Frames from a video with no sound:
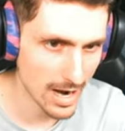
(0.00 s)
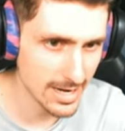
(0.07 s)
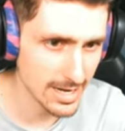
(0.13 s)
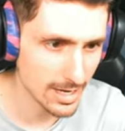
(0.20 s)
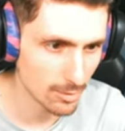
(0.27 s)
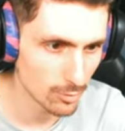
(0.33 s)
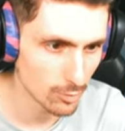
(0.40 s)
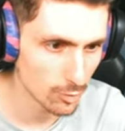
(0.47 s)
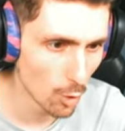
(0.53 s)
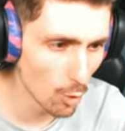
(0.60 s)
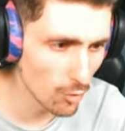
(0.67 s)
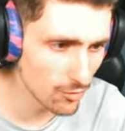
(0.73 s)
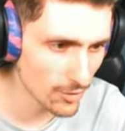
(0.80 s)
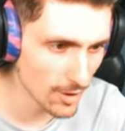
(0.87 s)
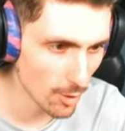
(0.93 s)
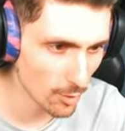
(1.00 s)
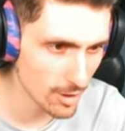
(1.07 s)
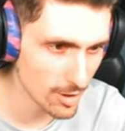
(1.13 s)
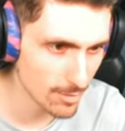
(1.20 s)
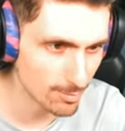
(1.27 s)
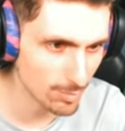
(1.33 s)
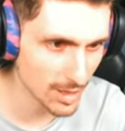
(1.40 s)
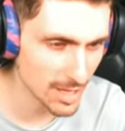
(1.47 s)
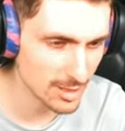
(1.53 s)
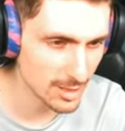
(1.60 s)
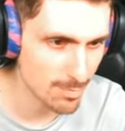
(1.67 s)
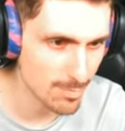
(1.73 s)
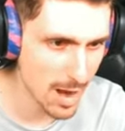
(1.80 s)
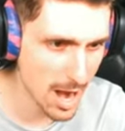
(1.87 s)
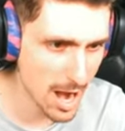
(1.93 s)
need a roof in order to place a
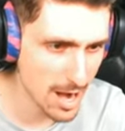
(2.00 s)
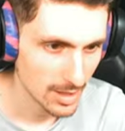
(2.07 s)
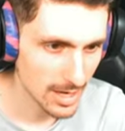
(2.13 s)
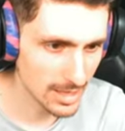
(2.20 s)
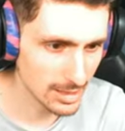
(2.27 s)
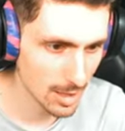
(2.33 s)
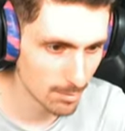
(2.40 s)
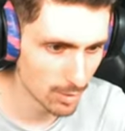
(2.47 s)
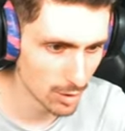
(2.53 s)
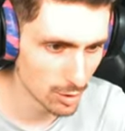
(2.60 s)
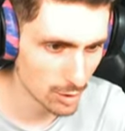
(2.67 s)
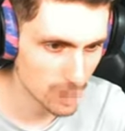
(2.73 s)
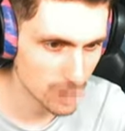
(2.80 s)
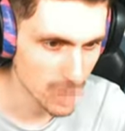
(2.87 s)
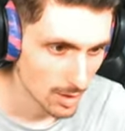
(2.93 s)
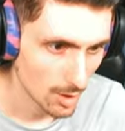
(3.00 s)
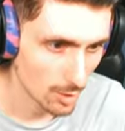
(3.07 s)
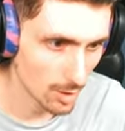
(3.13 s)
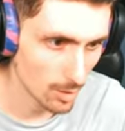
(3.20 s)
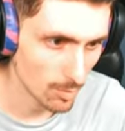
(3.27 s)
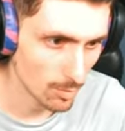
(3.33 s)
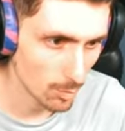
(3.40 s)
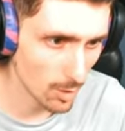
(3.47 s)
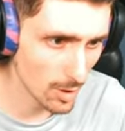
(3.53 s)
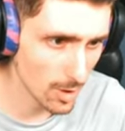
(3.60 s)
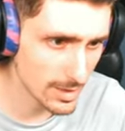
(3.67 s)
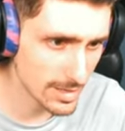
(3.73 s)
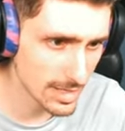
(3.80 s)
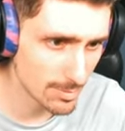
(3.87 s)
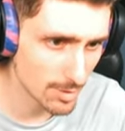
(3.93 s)
bed? That's a bullshit. Hold up, what do I
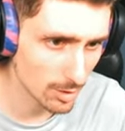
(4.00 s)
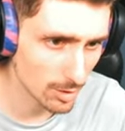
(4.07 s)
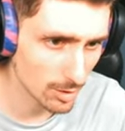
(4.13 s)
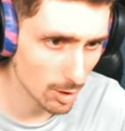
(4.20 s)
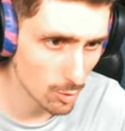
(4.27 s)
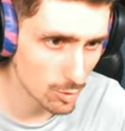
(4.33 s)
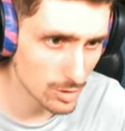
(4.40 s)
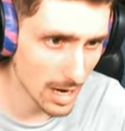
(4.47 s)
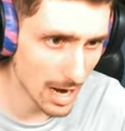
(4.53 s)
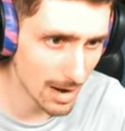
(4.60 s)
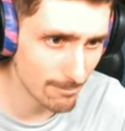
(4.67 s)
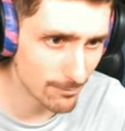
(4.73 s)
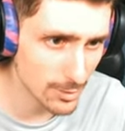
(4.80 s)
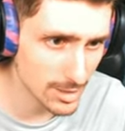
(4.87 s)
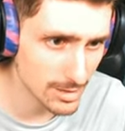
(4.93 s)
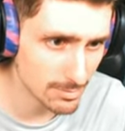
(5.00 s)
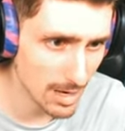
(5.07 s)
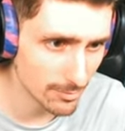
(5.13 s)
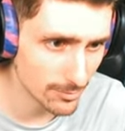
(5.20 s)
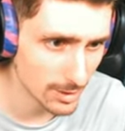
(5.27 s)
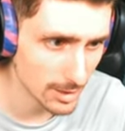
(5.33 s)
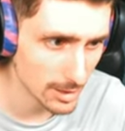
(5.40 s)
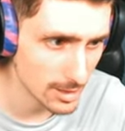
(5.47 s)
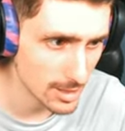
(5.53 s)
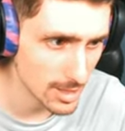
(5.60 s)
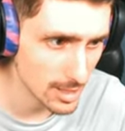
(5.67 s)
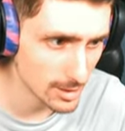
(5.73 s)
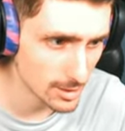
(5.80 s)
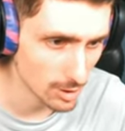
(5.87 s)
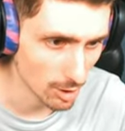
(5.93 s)
need to build clothes? I'm freezing my freaking
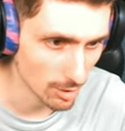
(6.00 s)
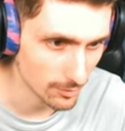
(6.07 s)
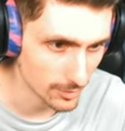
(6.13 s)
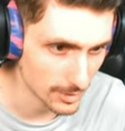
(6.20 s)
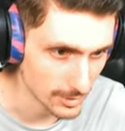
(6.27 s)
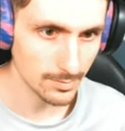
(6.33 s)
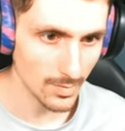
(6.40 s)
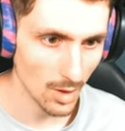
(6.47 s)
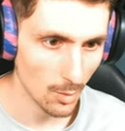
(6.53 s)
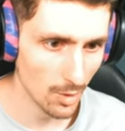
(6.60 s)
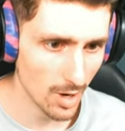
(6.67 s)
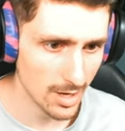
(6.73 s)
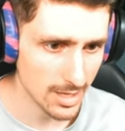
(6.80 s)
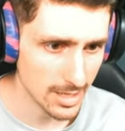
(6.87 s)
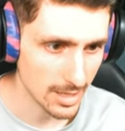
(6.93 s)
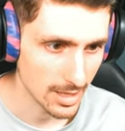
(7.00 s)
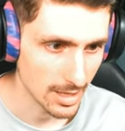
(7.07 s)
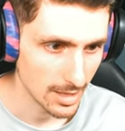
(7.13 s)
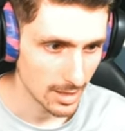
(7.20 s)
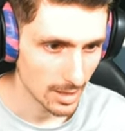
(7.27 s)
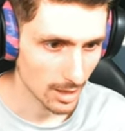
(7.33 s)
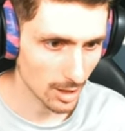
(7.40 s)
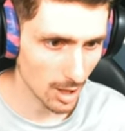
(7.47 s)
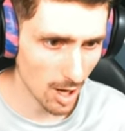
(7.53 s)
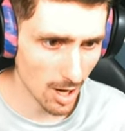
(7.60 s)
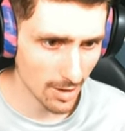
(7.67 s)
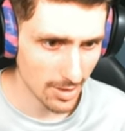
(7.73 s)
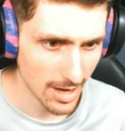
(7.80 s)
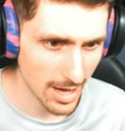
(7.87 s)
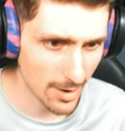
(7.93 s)
nuts off here. What do I need?
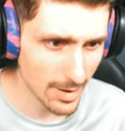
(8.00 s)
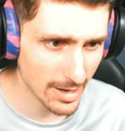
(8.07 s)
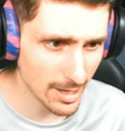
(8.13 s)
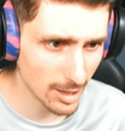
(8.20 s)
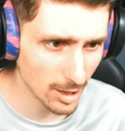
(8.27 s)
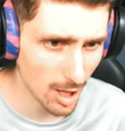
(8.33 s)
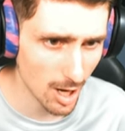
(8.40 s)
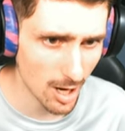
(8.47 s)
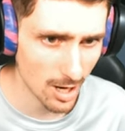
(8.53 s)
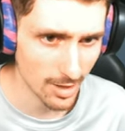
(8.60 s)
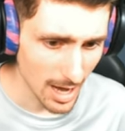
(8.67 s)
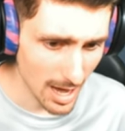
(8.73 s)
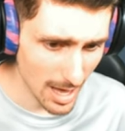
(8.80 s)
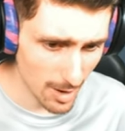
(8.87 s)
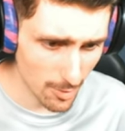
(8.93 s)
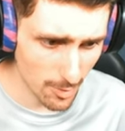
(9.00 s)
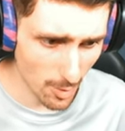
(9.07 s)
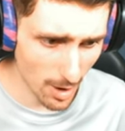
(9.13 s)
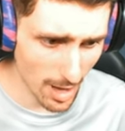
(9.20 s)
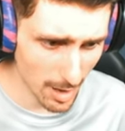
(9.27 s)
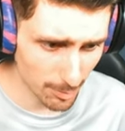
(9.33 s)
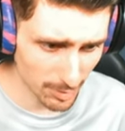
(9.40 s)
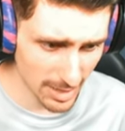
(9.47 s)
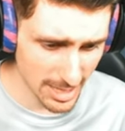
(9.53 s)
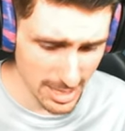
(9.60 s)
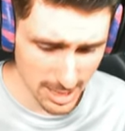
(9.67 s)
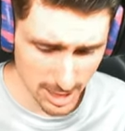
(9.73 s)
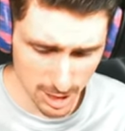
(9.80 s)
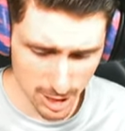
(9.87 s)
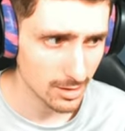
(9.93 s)
Cloth? How do I get cloth? I don't know how to play this
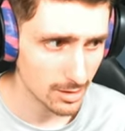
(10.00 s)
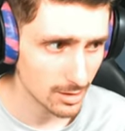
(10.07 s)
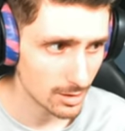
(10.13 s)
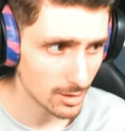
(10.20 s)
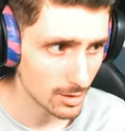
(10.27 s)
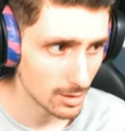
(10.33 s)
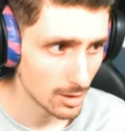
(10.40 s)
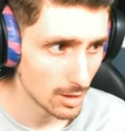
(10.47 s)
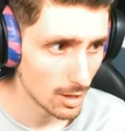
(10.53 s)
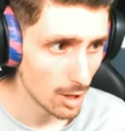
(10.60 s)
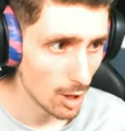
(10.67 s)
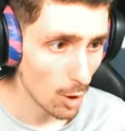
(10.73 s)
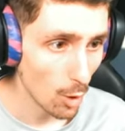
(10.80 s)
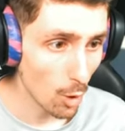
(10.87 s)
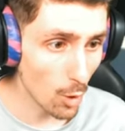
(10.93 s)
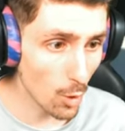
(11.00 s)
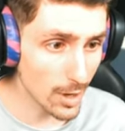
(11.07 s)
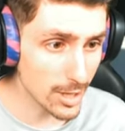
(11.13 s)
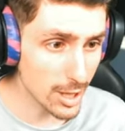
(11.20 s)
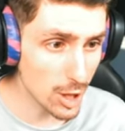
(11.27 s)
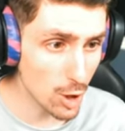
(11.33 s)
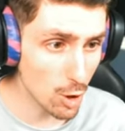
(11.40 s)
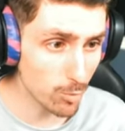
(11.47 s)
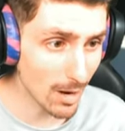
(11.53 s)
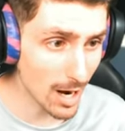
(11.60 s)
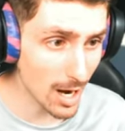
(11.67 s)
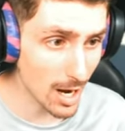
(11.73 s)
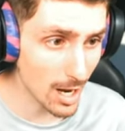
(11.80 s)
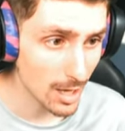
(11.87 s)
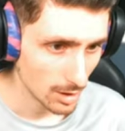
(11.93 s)
shit. Who are you,
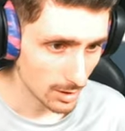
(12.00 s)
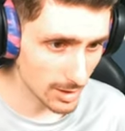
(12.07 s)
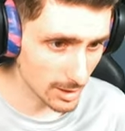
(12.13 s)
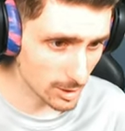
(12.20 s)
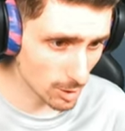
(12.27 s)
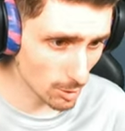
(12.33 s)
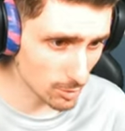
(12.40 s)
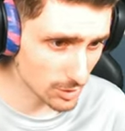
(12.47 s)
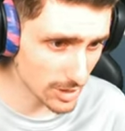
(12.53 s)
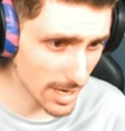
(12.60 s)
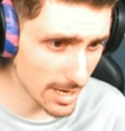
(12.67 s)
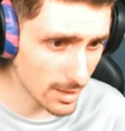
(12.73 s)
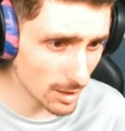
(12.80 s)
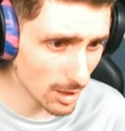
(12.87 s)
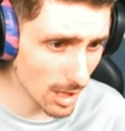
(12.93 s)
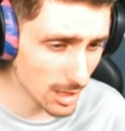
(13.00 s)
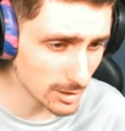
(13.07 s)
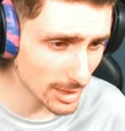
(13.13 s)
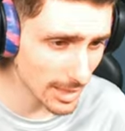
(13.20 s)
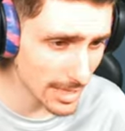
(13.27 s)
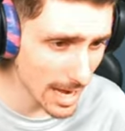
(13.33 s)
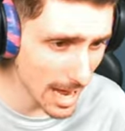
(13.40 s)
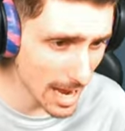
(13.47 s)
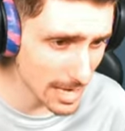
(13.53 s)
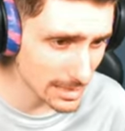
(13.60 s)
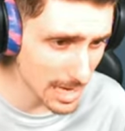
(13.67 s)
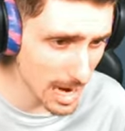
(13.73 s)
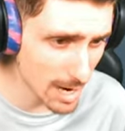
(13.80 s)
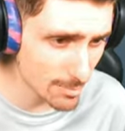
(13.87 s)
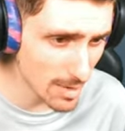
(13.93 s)
bruh? Get your Santa Claus looking ass
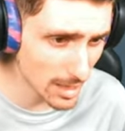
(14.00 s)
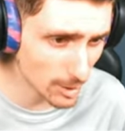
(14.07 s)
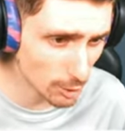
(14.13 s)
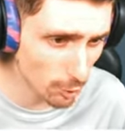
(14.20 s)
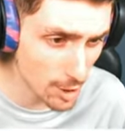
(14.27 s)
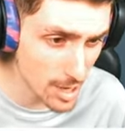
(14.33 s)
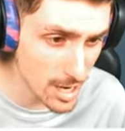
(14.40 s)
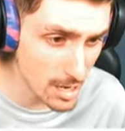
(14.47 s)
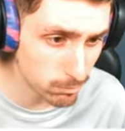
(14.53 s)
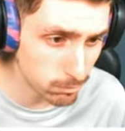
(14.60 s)
out my crib,